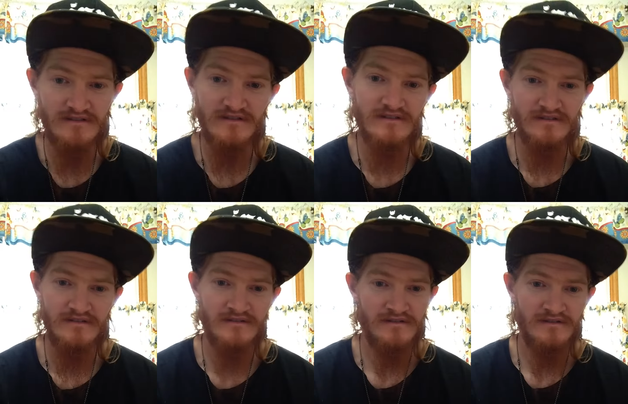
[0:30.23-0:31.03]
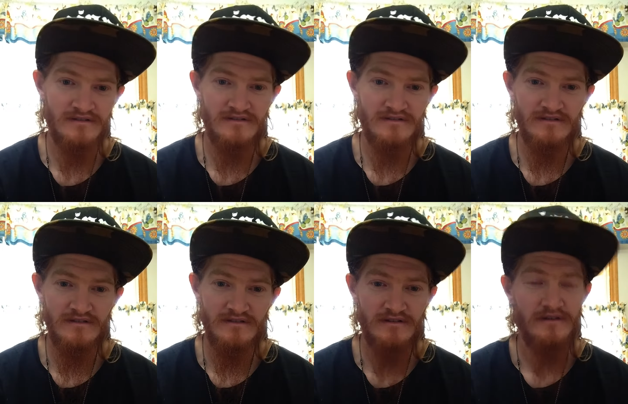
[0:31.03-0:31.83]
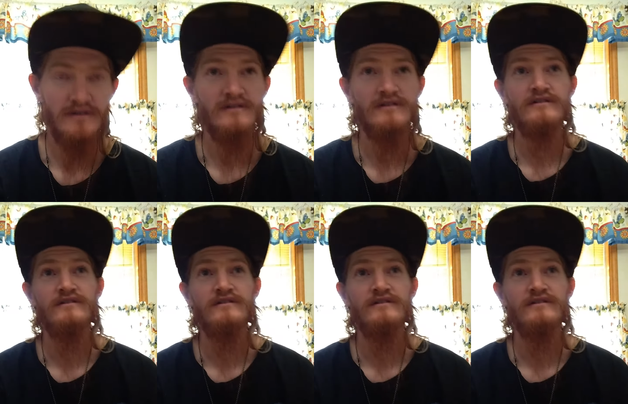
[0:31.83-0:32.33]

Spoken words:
Nothing is said.